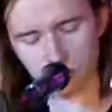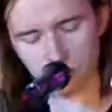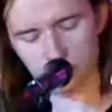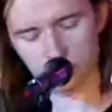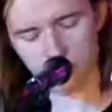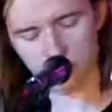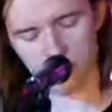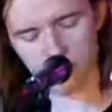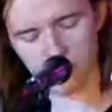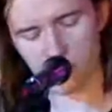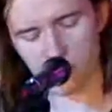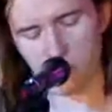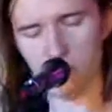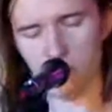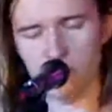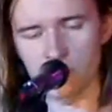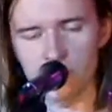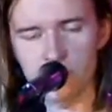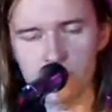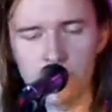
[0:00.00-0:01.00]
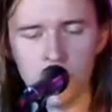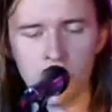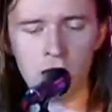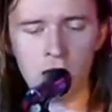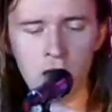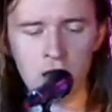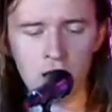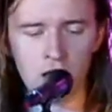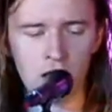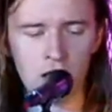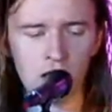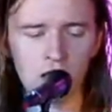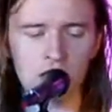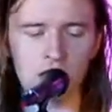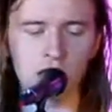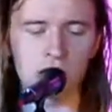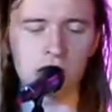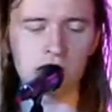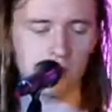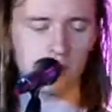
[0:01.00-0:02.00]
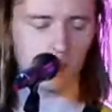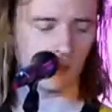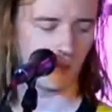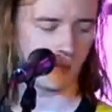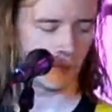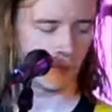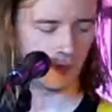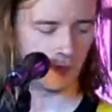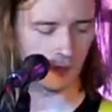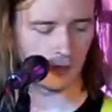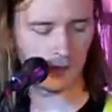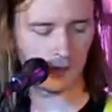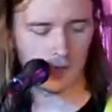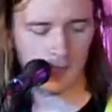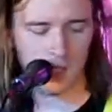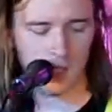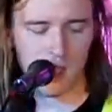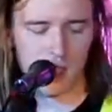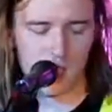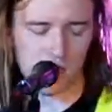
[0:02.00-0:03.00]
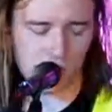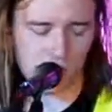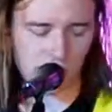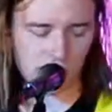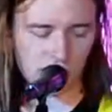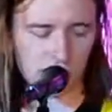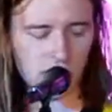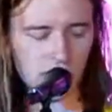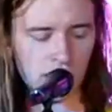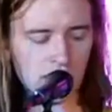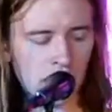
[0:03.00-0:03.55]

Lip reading: Shorty, shorty, shorty,